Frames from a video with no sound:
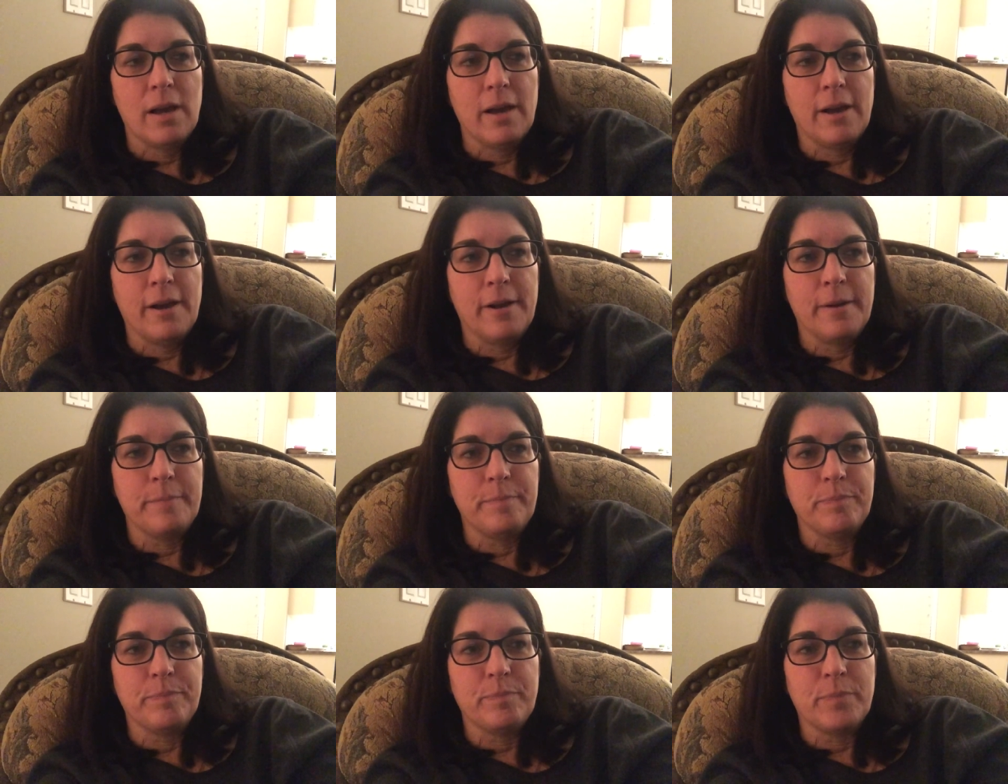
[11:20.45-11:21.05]

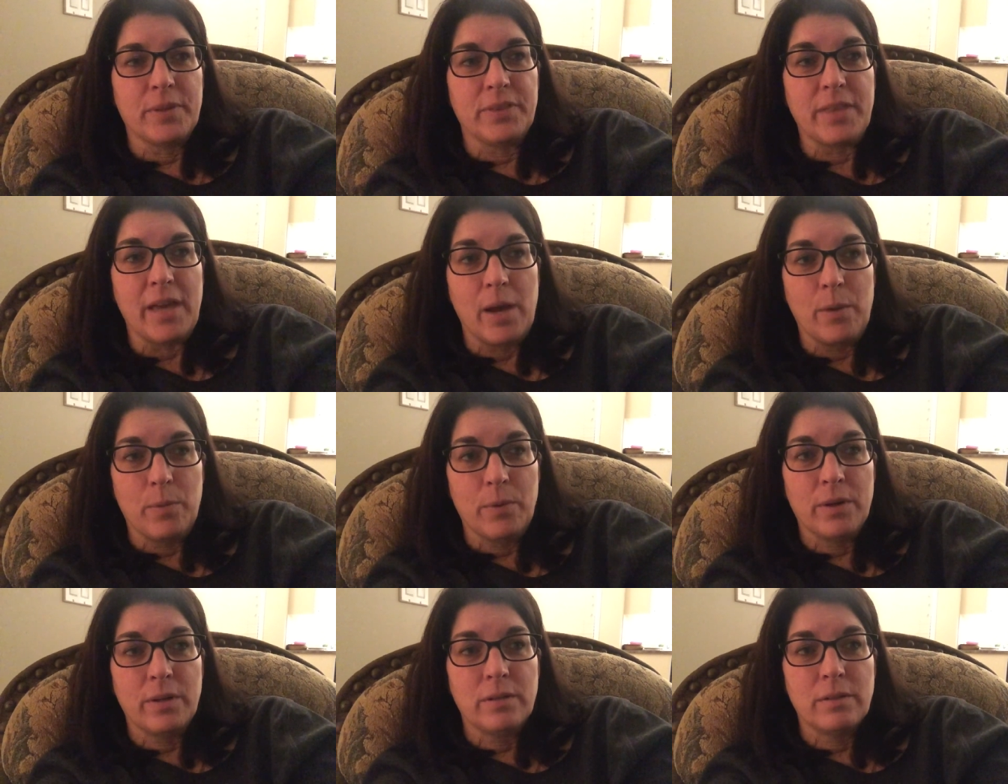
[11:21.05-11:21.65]
Um, but
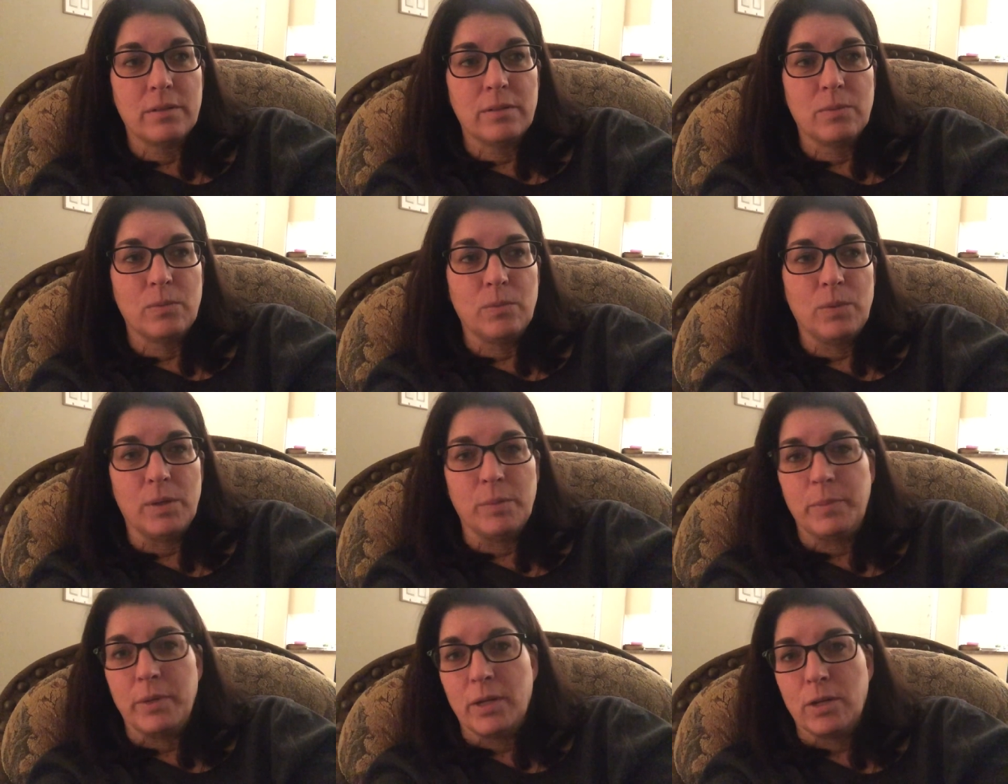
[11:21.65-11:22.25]
that one,
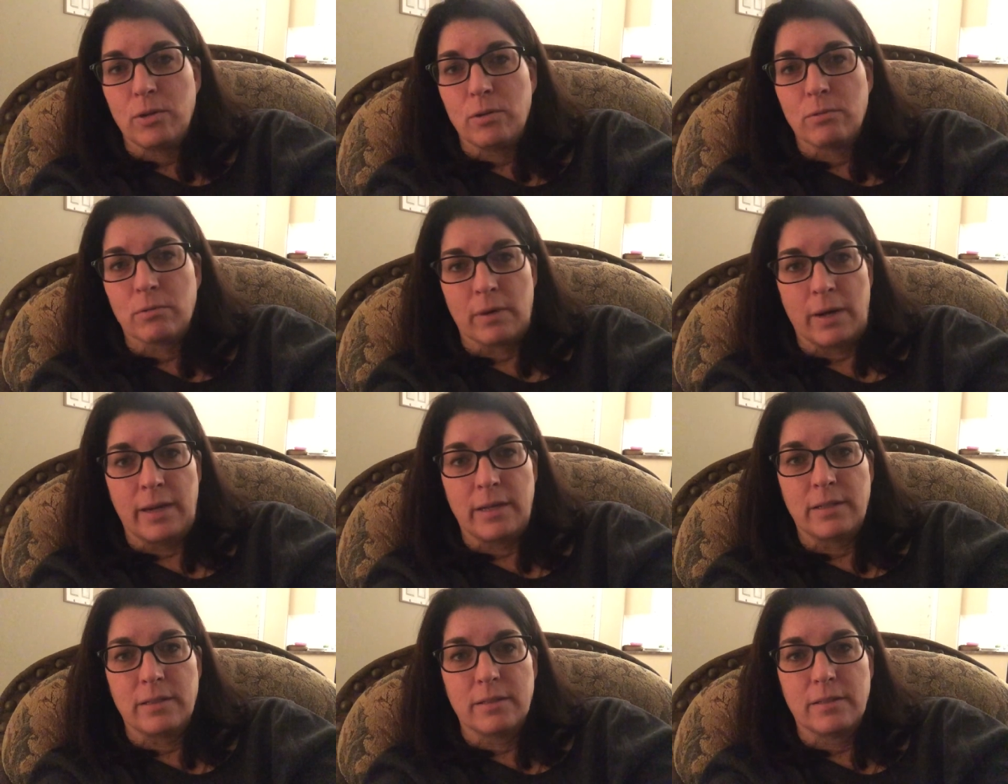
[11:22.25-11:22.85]
we'd be out
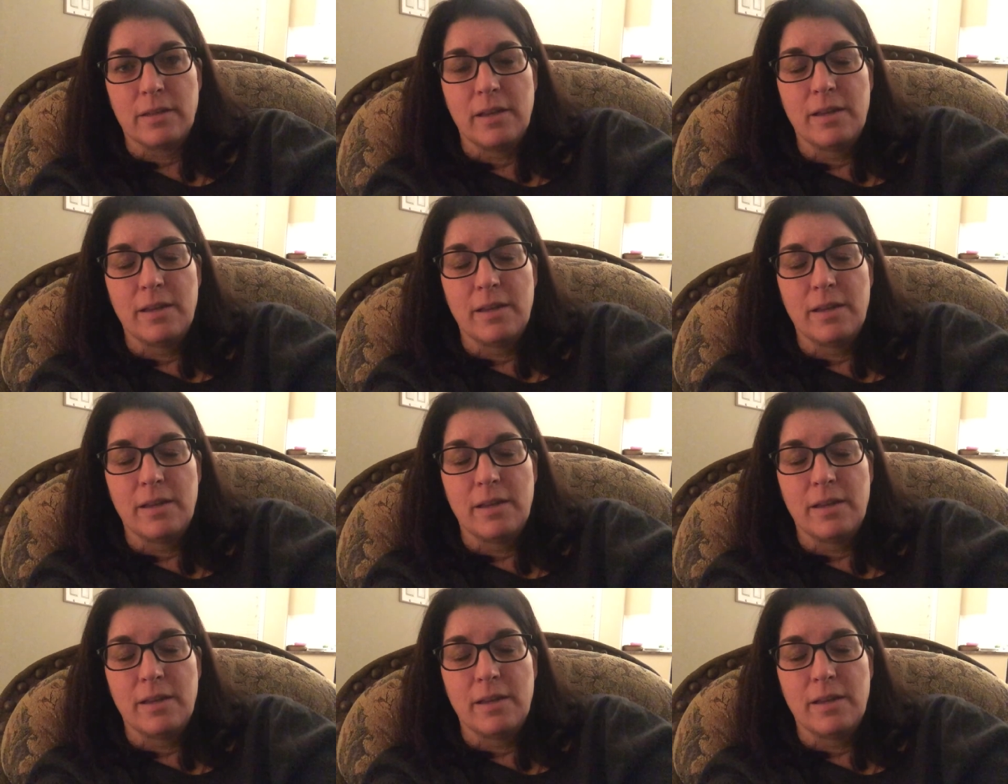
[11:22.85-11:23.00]
rent.